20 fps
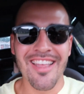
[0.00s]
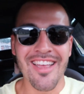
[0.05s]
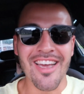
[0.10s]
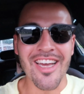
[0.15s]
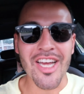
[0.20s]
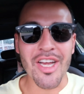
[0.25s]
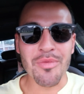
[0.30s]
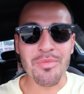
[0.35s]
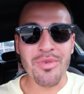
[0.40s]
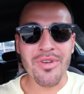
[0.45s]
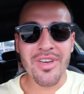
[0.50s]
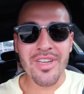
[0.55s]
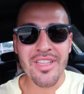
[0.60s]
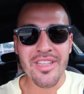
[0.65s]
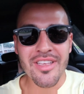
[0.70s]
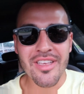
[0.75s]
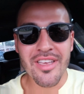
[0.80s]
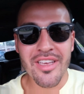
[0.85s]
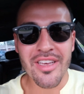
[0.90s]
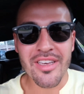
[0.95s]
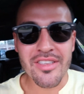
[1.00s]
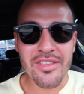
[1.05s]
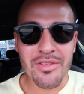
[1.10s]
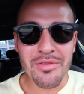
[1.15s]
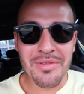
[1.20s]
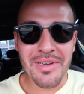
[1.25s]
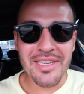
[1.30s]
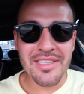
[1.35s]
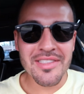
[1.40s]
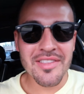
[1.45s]
All right, buddy,
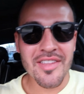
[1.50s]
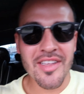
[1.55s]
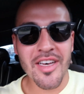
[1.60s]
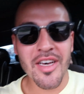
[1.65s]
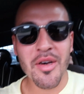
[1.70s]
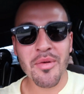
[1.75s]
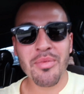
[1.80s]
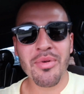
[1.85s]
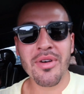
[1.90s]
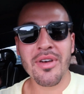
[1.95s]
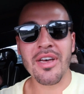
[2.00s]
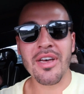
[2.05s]
you rest up.